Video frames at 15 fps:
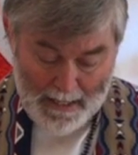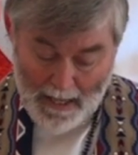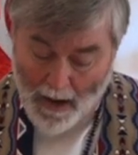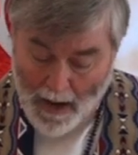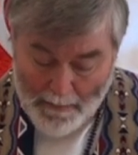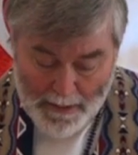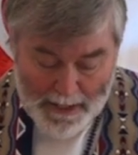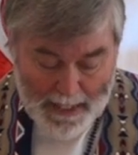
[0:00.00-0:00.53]
Now,
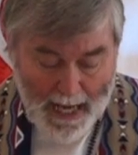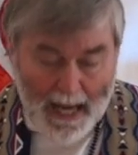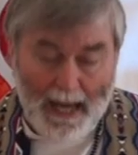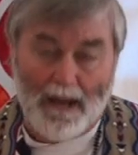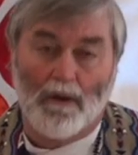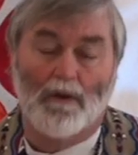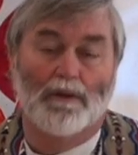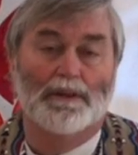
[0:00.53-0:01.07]
I'm
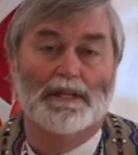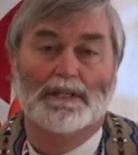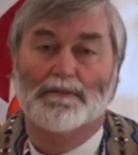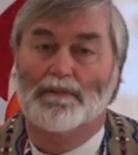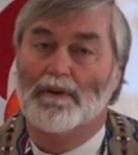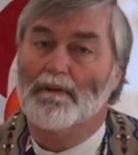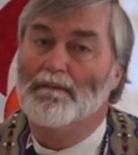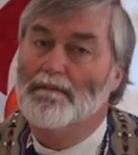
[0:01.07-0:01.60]
saying all this
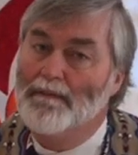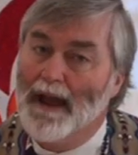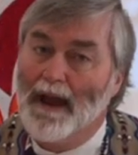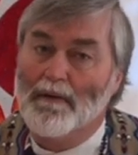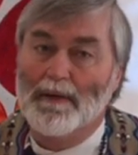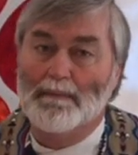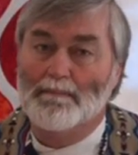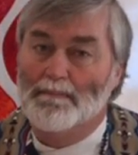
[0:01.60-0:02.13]
for a
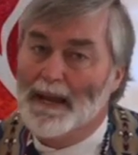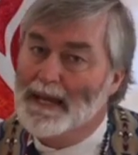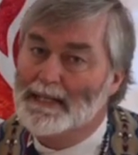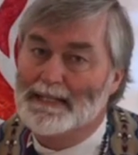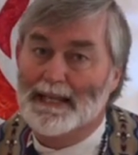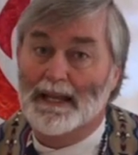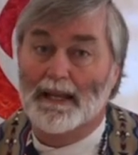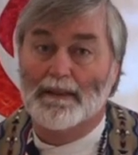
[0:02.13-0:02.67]
very
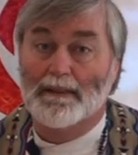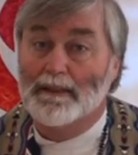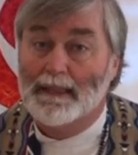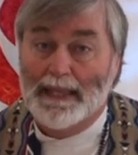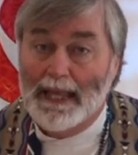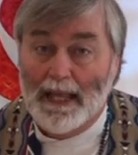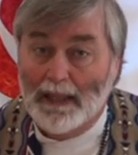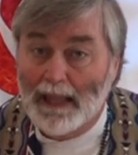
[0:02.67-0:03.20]
basic
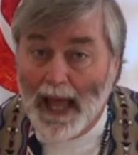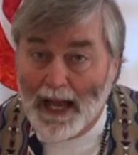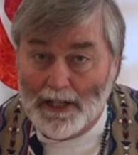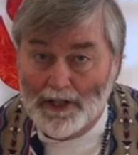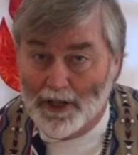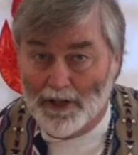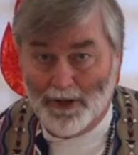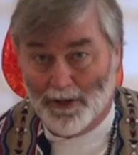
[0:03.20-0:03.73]

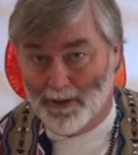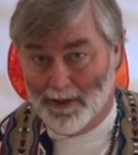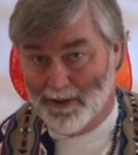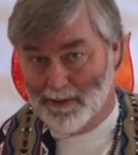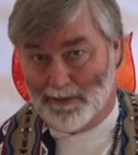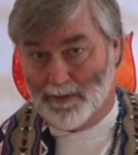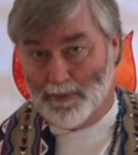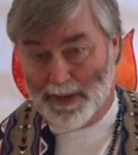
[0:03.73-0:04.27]
theological
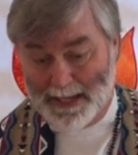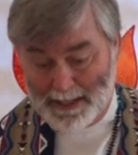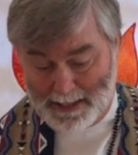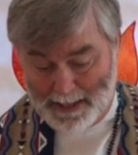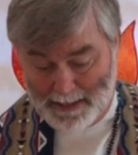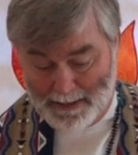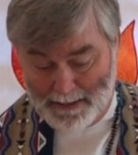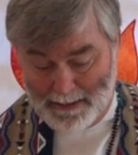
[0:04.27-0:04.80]
reason.